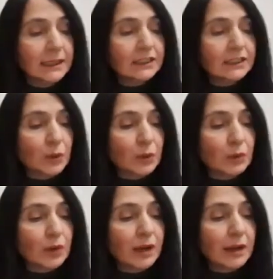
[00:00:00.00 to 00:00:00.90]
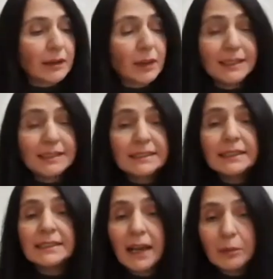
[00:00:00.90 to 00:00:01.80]
So the best
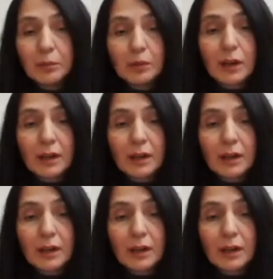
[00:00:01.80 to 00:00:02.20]
example